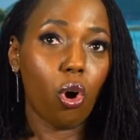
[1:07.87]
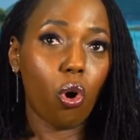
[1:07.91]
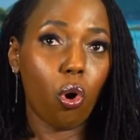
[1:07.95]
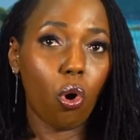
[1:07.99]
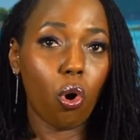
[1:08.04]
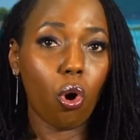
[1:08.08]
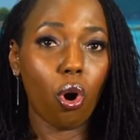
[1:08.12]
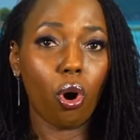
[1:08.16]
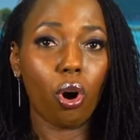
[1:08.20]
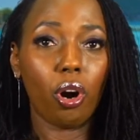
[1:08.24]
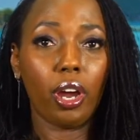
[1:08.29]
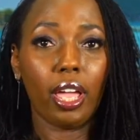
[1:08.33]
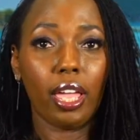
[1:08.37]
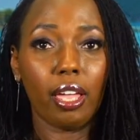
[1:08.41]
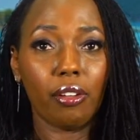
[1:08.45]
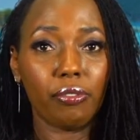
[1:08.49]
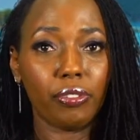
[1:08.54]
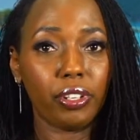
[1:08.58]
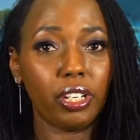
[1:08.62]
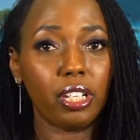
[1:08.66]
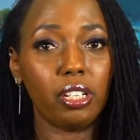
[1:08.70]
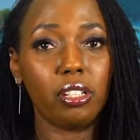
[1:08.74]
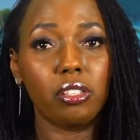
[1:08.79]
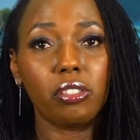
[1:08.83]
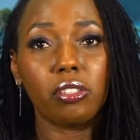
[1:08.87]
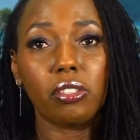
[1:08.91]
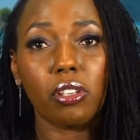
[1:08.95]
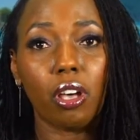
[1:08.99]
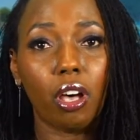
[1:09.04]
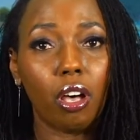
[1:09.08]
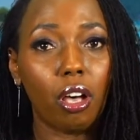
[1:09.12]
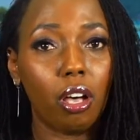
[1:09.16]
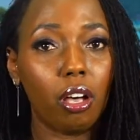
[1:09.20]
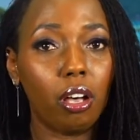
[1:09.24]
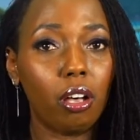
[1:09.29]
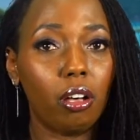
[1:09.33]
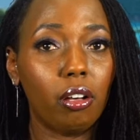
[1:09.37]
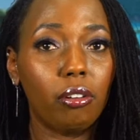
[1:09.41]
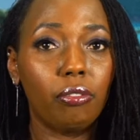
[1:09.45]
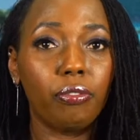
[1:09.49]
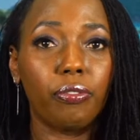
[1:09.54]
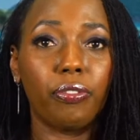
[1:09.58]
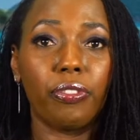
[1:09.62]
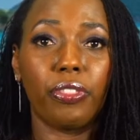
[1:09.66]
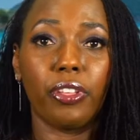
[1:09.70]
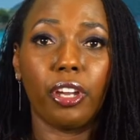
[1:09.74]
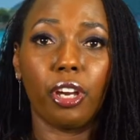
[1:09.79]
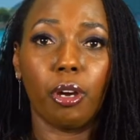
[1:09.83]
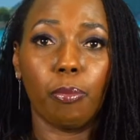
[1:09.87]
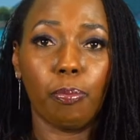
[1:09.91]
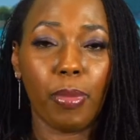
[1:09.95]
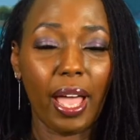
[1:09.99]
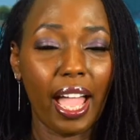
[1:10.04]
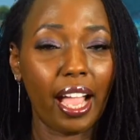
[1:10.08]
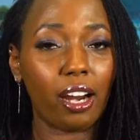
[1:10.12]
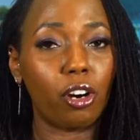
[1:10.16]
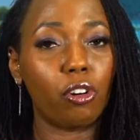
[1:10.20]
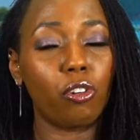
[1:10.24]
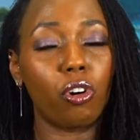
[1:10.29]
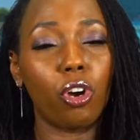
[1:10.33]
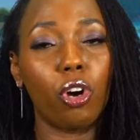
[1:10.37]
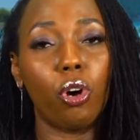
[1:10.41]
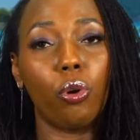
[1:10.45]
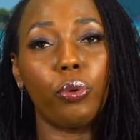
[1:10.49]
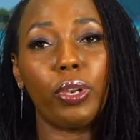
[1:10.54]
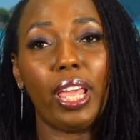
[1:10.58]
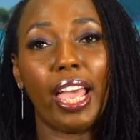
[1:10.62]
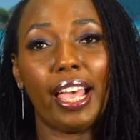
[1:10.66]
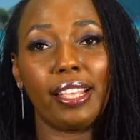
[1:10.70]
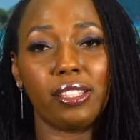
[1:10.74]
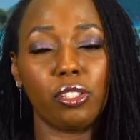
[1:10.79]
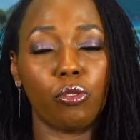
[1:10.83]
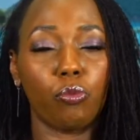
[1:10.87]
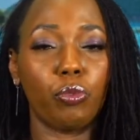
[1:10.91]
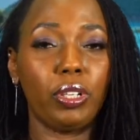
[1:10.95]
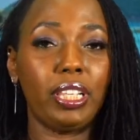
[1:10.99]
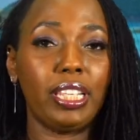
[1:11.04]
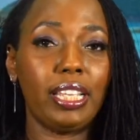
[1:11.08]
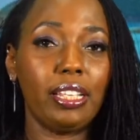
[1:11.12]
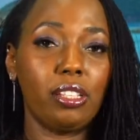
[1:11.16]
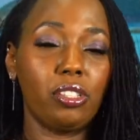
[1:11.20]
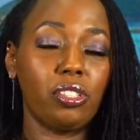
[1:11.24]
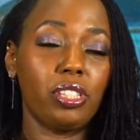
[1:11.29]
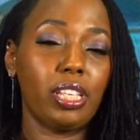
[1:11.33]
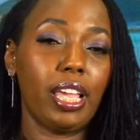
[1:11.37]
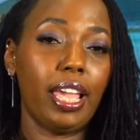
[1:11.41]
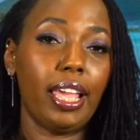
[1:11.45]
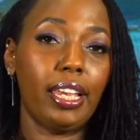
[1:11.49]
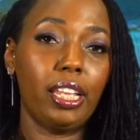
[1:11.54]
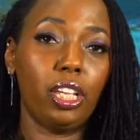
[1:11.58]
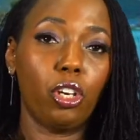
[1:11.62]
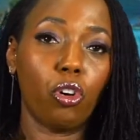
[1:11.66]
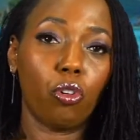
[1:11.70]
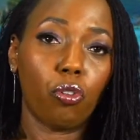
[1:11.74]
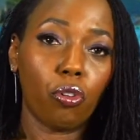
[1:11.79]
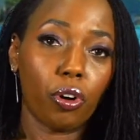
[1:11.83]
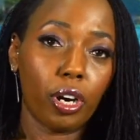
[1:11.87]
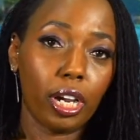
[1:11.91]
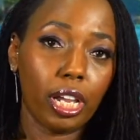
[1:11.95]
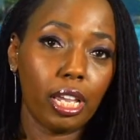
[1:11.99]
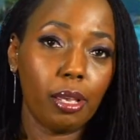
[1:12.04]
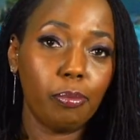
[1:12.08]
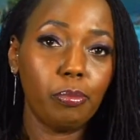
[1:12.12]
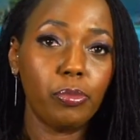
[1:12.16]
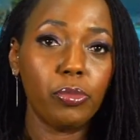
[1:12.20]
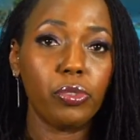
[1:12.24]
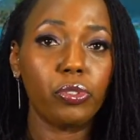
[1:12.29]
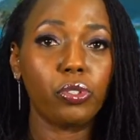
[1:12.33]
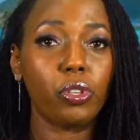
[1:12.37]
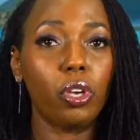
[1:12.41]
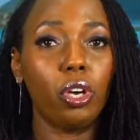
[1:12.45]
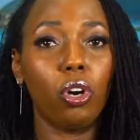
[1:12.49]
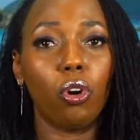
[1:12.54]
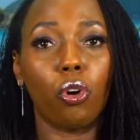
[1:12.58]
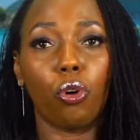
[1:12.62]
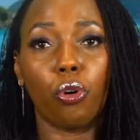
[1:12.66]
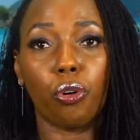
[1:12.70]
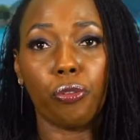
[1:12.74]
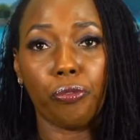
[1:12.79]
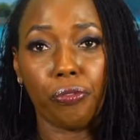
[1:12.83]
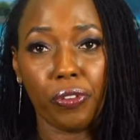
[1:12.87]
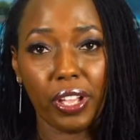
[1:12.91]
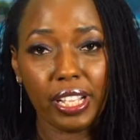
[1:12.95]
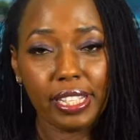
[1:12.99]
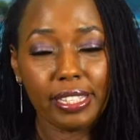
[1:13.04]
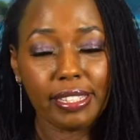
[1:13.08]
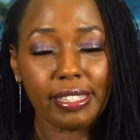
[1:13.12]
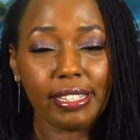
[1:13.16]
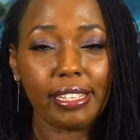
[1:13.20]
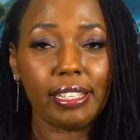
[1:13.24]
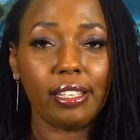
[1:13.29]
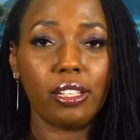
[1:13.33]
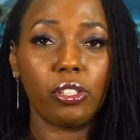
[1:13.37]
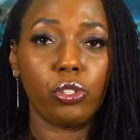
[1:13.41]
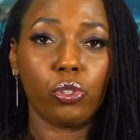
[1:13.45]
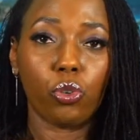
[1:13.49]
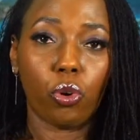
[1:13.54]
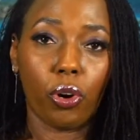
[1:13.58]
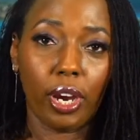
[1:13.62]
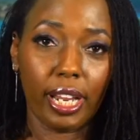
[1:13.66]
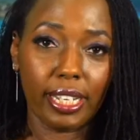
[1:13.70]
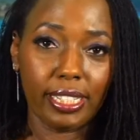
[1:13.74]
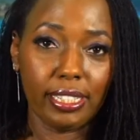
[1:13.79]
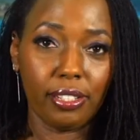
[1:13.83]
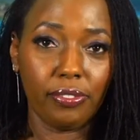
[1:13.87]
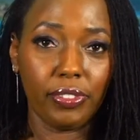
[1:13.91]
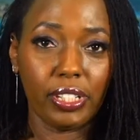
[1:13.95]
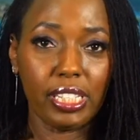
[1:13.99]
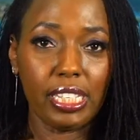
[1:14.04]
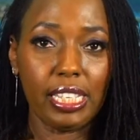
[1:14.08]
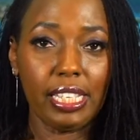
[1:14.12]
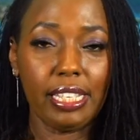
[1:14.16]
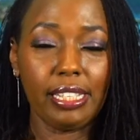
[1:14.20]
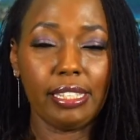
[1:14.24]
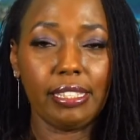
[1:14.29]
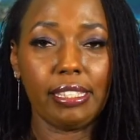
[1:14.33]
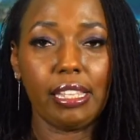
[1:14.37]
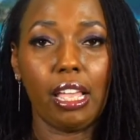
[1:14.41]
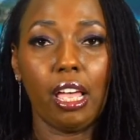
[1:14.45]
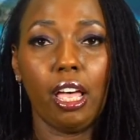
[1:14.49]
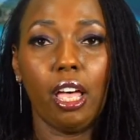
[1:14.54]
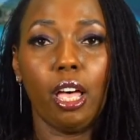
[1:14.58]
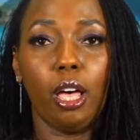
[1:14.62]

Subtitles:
or evidence of their background as it relates to any crimes or offenses or activities.